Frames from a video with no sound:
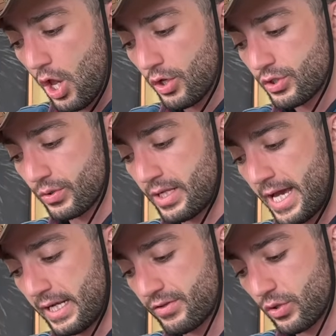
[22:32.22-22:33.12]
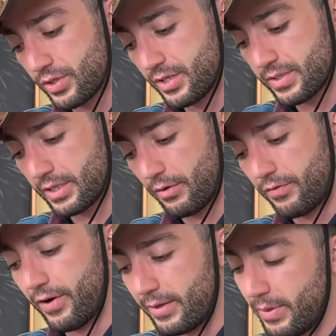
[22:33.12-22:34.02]
So the Knight of Swords here is
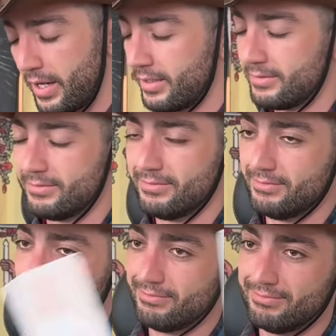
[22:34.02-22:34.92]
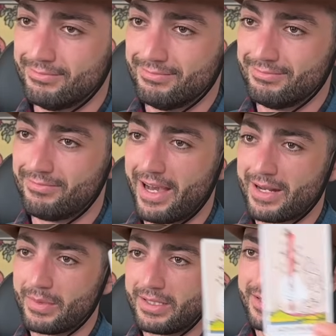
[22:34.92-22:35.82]
clarified by
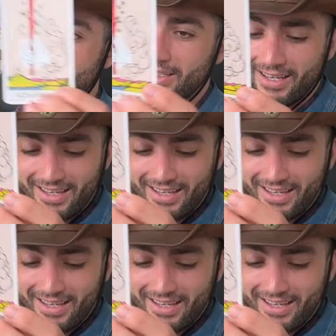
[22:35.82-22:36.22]
vitamin D.